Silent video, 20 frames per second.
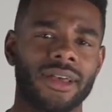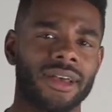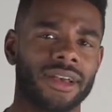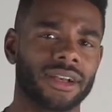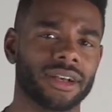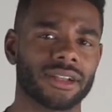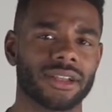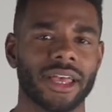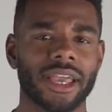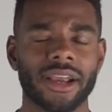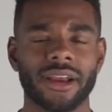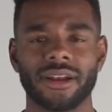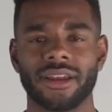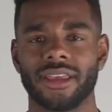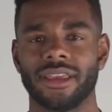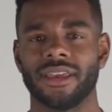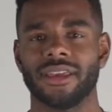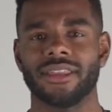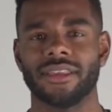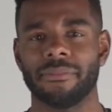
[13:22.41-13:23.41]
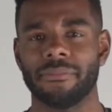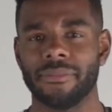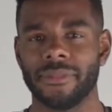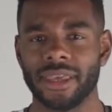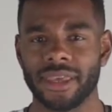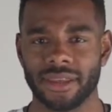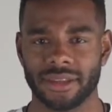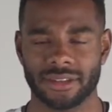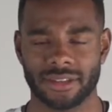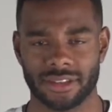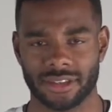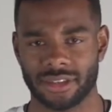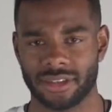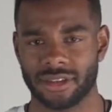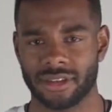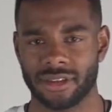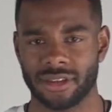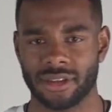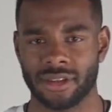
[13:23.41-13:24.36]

clarity in the midst